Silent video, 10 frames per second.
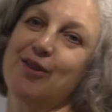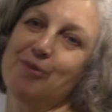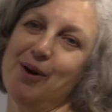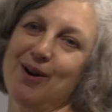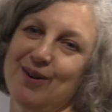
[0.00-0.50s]
all the
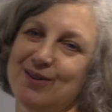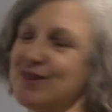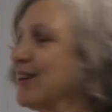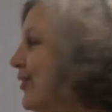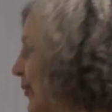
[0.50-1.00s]
parts.
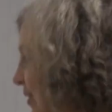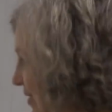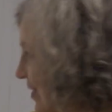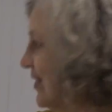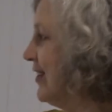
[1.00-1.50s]
Like you would
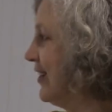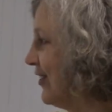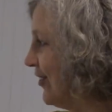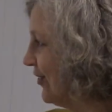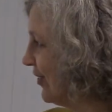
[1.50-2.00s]
see the
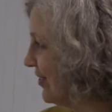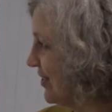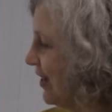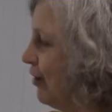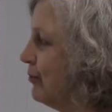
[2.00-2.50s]
gear and you could
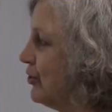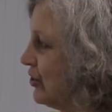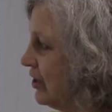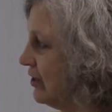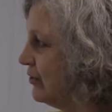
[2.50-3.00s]
see how
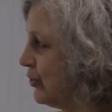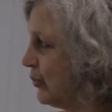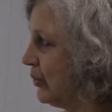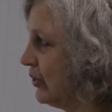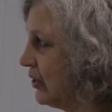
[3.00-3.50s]
machines
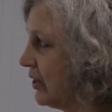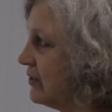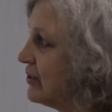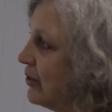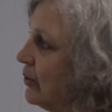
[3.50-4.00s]
work. And
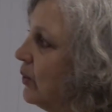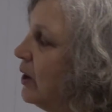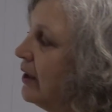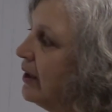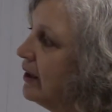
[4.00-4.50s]
so
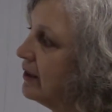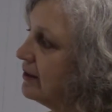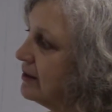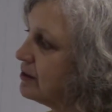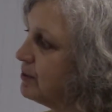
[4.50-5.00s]

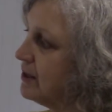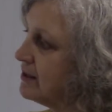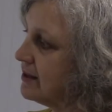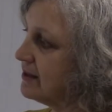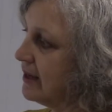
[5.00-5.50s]
this piece
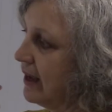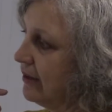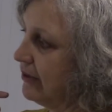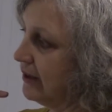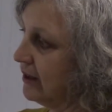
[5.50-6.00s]
doesn't
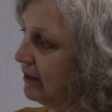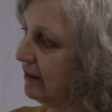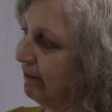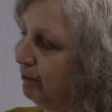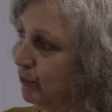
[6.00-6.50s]
have
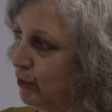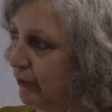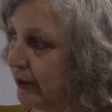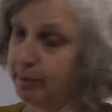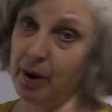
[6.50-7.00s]
any
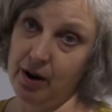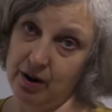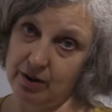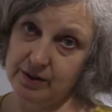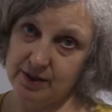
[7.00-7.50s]
moving
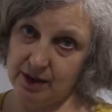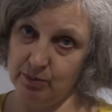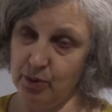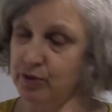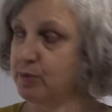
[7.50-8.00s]
parts like
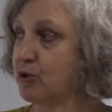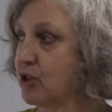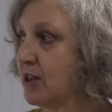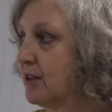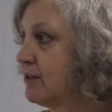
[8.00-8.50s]
most
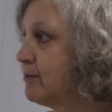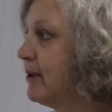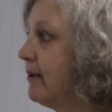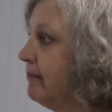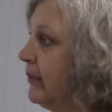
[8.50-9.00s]
machines,
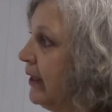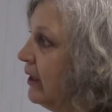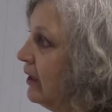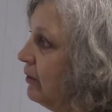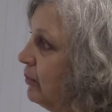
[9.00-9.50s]
but
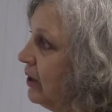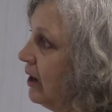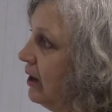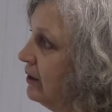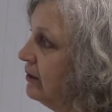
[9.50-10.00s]

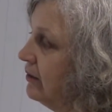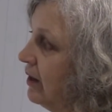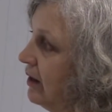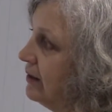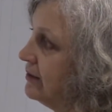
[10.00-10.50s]

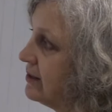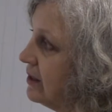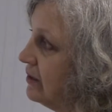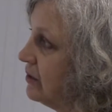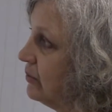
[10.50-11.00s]
I
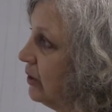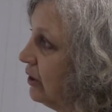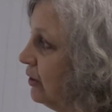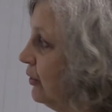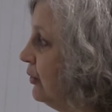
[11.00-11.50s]
decided to
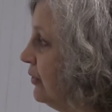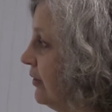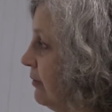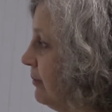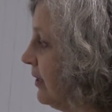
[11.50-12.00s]
include
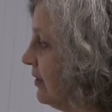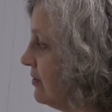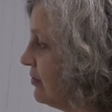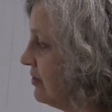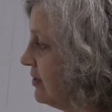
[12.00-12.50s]
them
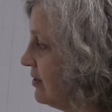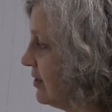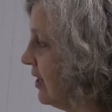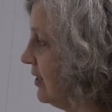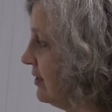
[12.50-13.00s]
because there is this
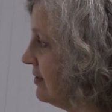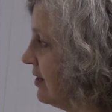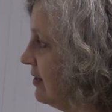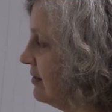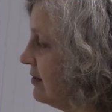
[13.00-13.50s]
kind of
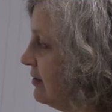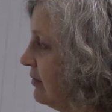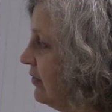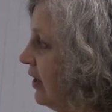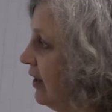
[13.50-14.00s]
sense
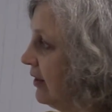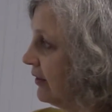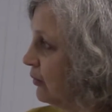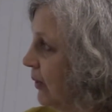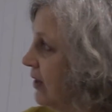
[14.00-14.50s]
of,
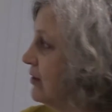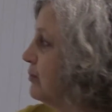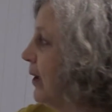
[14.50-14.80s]
like the way he's